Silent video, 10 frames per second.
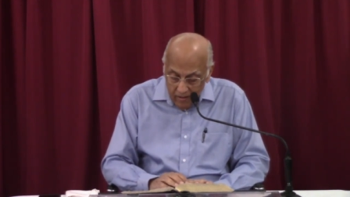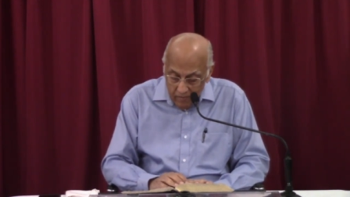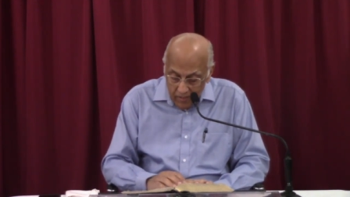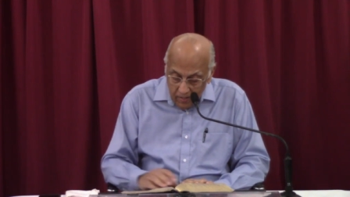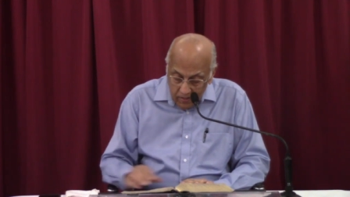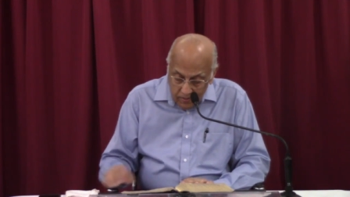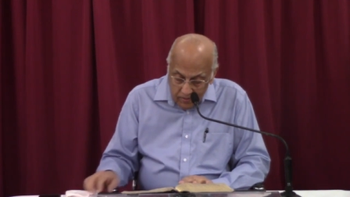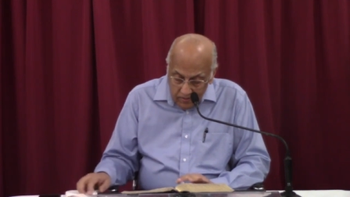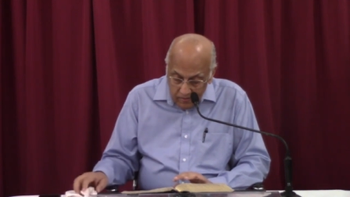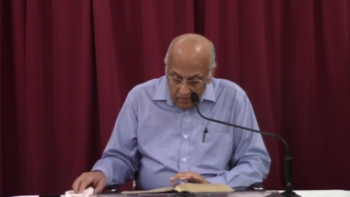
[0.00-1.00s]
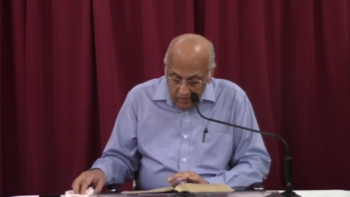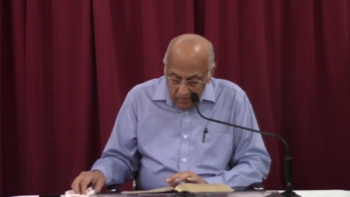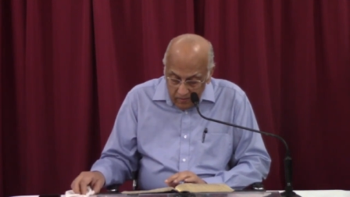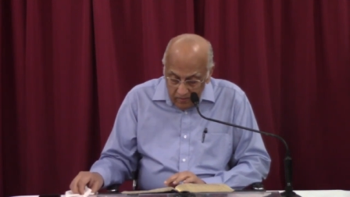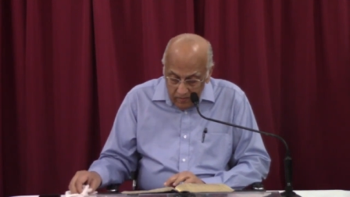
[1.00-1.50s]
Because
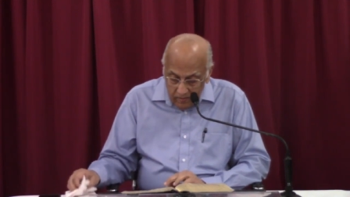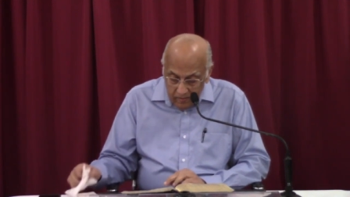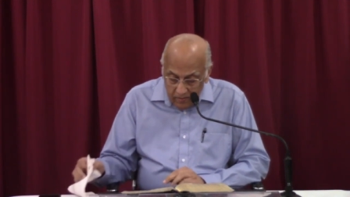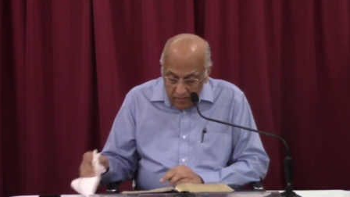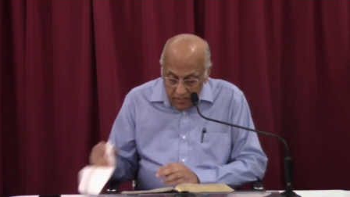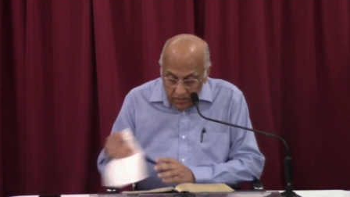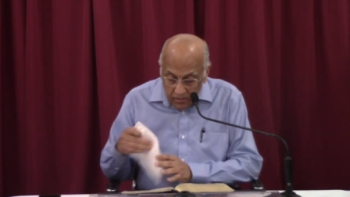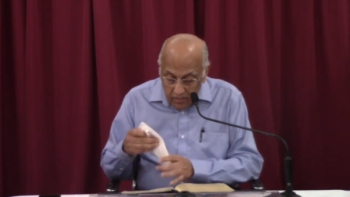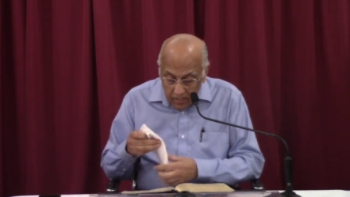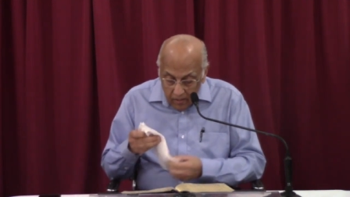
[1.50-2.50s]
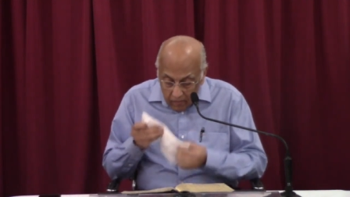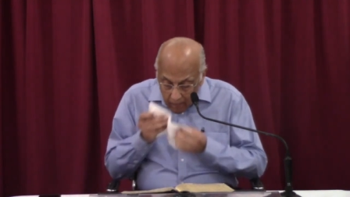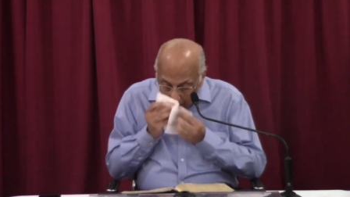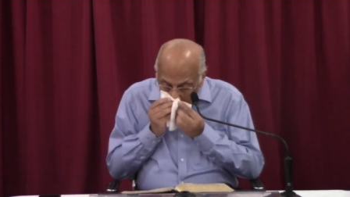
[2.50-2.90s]
it says here they